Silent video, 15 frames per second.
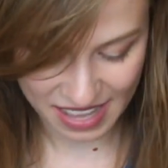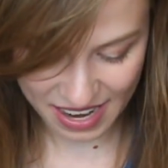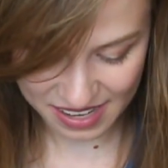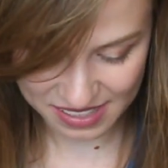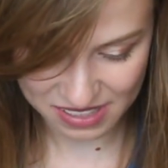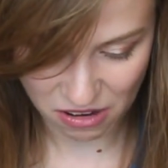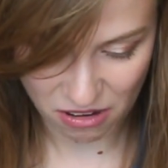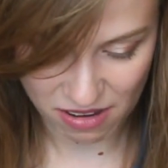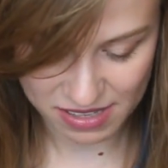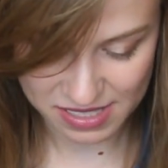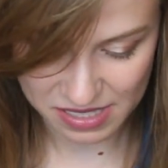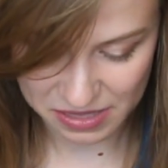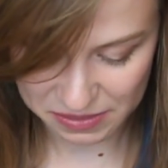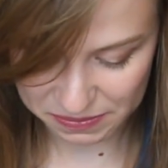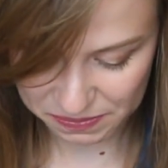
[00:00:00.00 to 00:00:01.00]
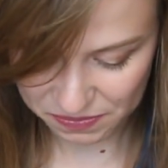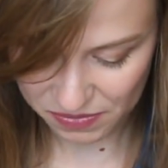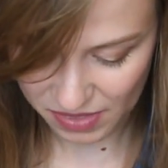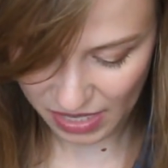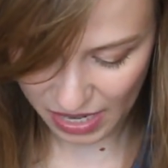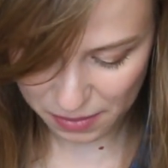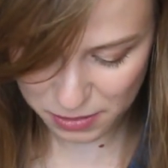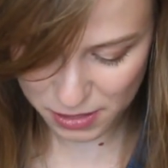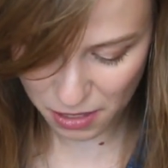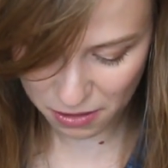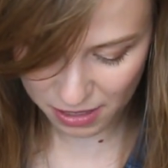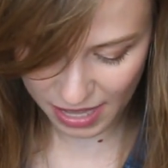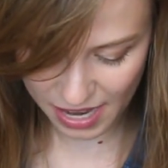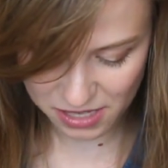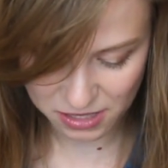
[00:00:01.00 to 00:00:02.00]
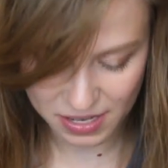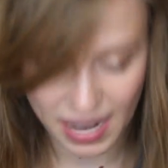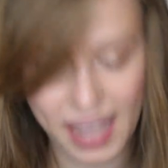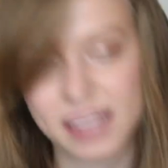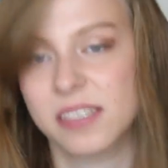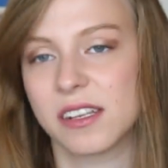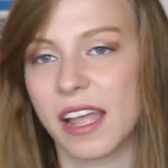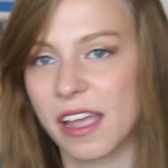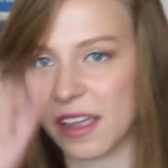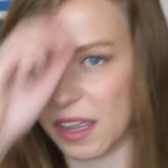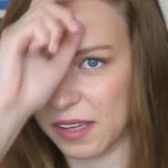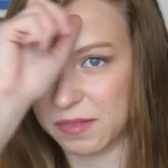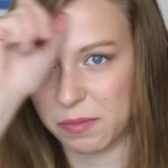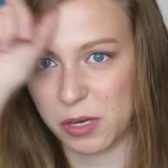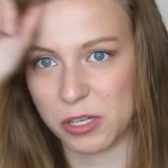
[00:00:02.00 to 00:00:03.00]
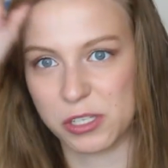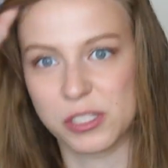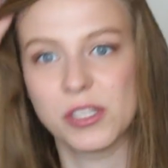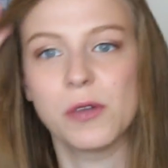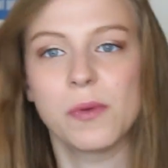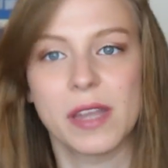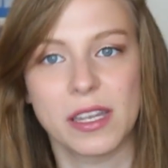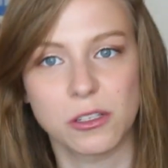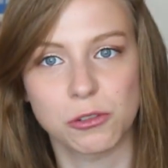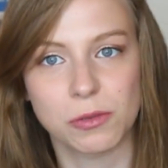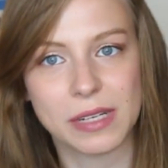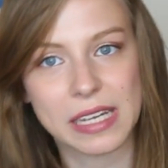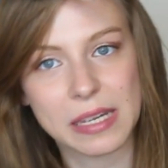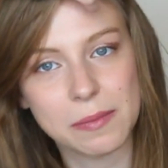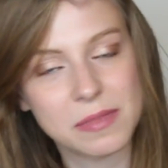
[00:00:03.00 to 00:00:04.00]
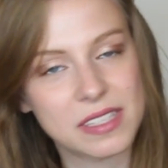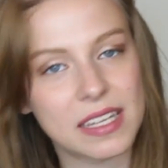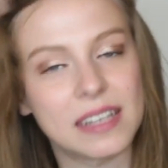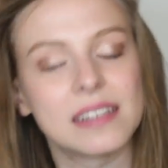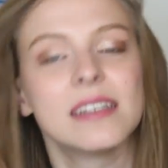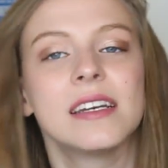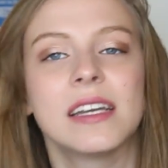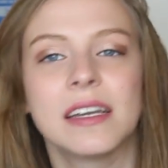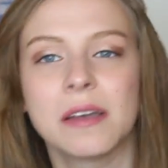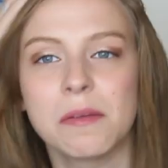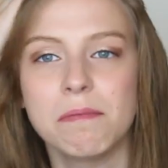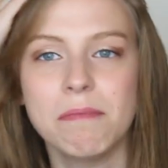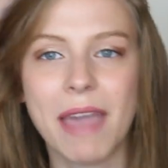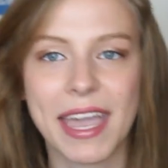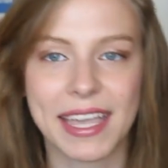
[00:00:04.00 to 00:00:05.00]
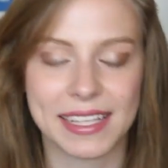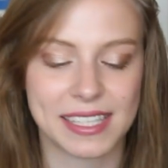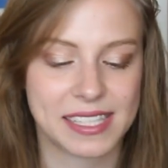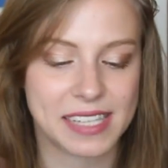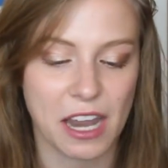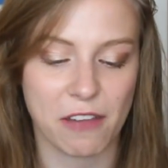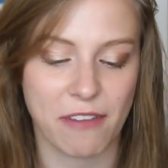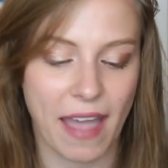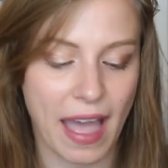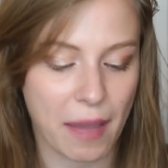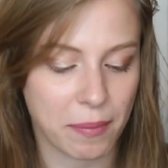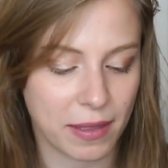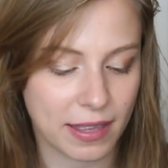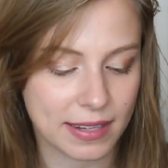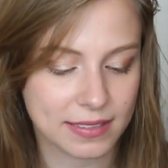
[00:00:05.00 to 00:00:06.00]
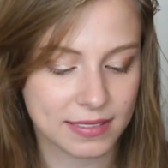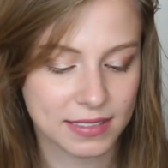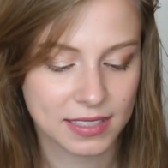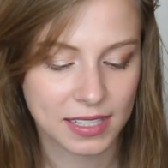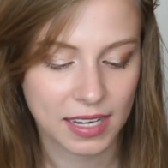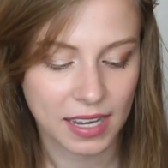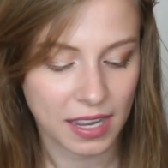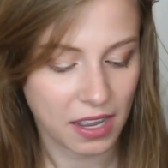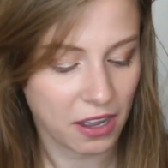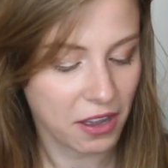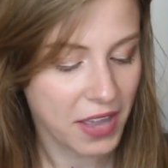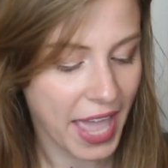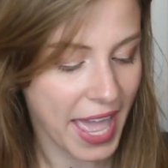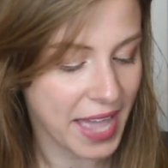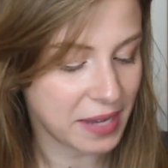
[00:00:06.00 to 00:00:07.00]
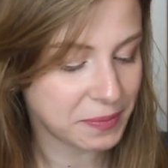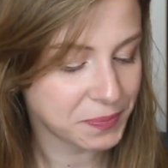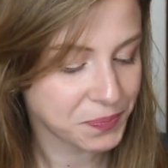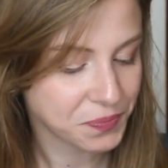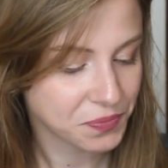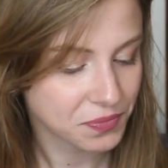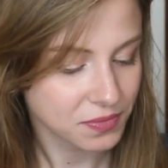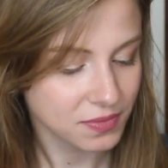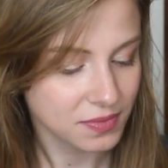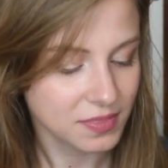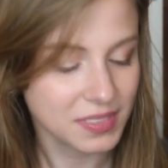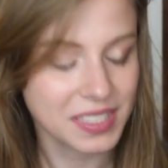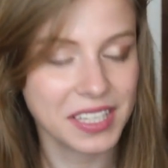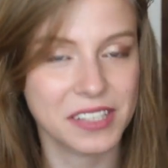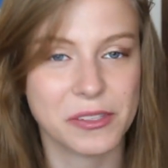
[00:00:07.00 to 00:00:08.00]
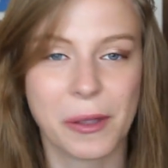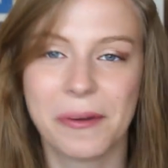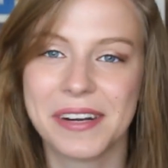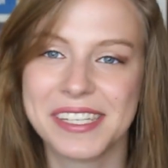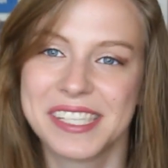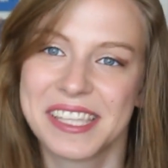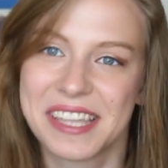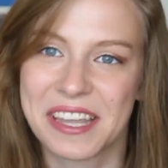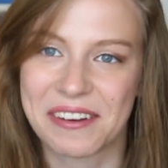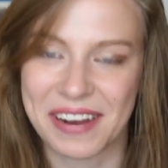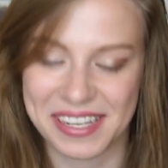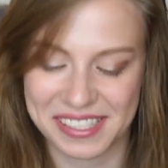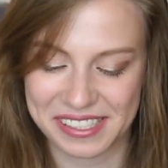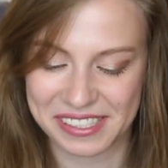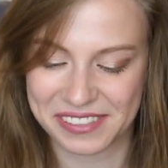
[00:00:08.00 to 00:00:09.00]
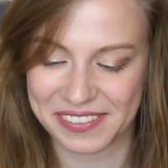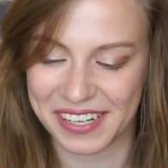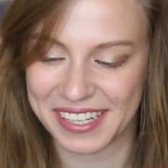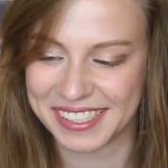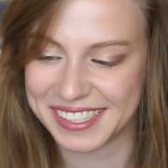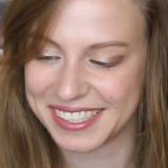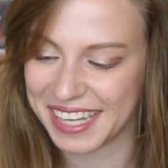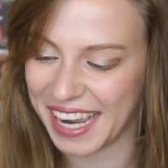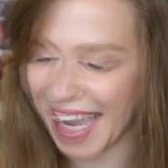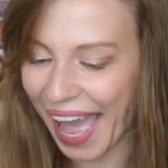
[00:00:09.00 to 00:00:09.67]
That is awesome. I'm so glad you guys are like pursuing dreams and making stuff happen. Okay, so I want to see the erasers first.